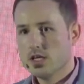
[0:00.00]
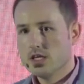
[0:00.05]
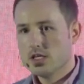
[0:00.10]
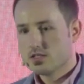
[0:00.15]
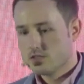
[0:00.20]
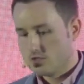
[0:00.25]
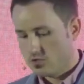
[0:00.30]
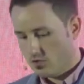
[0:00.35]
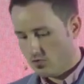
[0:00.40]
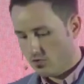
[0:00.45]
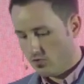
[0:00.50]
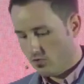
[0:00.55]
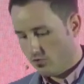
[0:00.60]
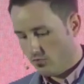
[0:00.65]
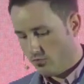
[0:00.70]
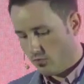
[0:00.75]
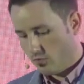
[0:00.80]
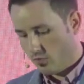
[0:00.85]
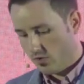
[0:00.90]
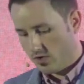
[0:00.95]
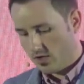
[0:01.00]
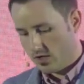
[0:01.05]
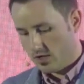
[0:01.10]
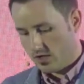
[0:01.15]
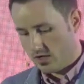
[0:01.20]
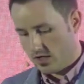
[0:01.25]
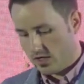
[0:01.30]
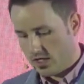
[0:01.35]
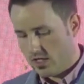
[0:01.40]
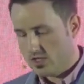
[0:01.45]
So
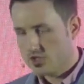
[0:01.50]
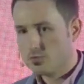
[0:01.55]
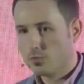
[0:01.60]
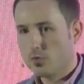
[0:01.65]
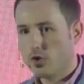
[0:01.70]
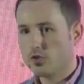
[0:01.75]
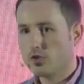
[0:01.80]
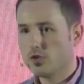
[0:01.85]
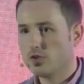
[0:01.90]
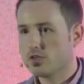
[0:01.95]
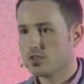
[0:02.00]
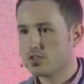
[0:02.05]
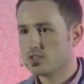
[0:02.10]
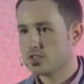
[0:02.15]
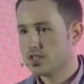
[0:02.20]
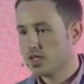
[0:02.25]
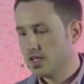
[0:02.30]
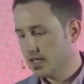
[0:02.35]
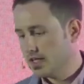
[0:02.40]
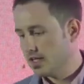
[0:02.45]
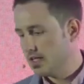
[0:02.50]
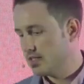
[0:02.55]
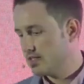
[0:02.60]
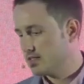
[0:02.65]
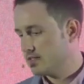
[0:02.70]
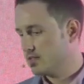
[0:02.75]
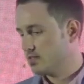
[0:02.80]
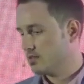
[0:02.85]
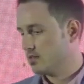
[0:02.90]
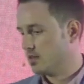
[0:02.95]
for edge models,
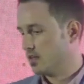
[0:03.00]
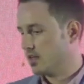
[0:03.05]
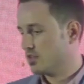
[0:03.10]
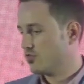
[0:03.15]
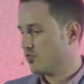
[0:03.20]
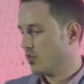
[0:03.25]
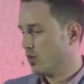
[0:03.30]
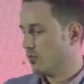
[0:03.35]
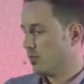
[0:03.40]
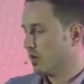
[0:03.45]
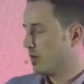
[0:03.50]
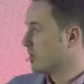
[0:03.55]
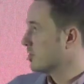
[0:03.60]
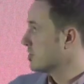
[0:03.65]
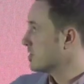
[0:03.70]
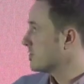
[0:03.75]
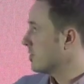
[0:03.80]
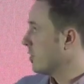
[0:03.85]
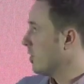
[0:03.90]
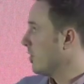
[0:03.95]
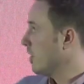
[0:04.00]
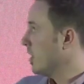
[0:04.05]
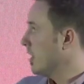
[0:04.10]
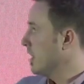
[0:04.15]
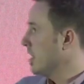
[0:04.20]
it's extremely useful.